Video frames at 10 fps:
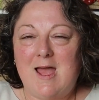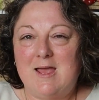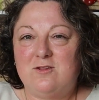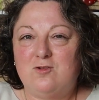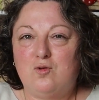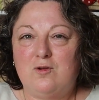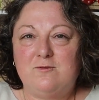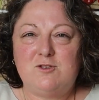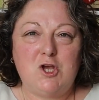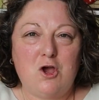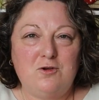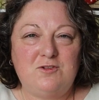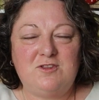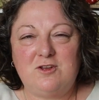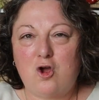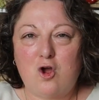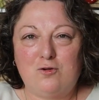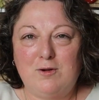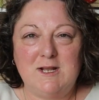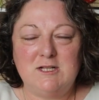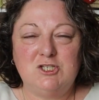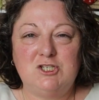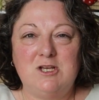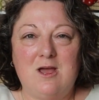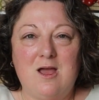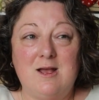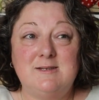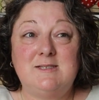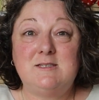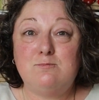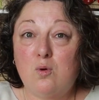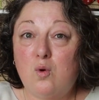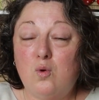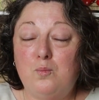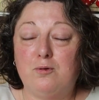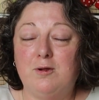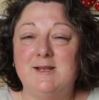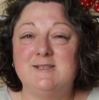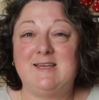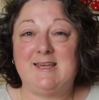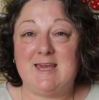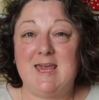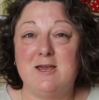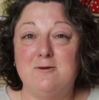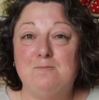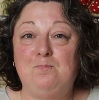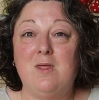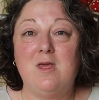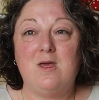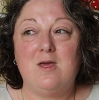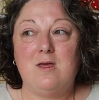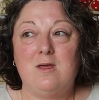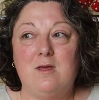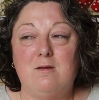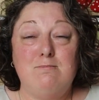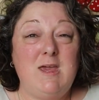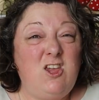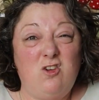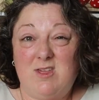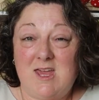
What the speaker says: a sort of toasted orange, small print gingham meet you